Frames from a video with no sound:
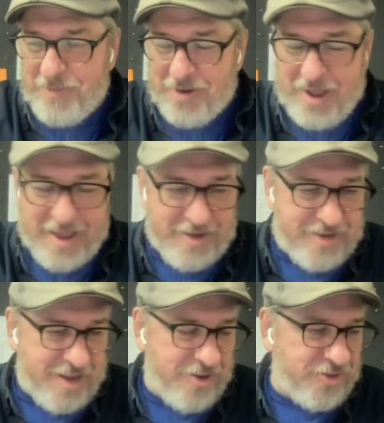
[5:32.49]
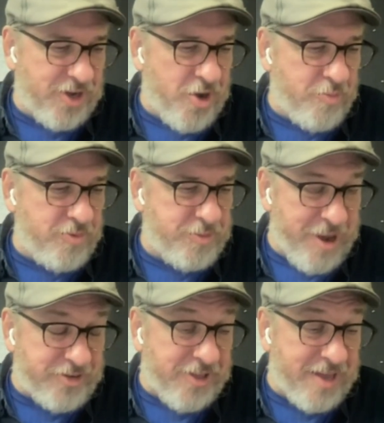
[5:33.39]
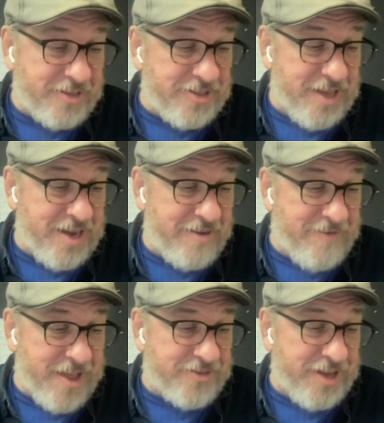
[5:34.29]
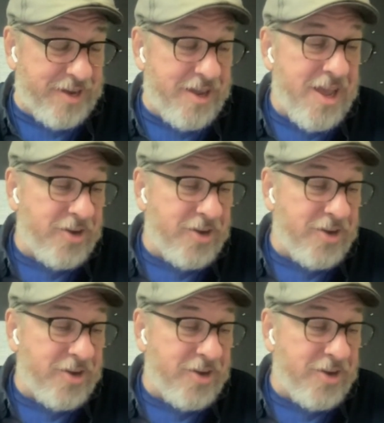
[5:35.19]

about 8-10 years ago specializes in advancing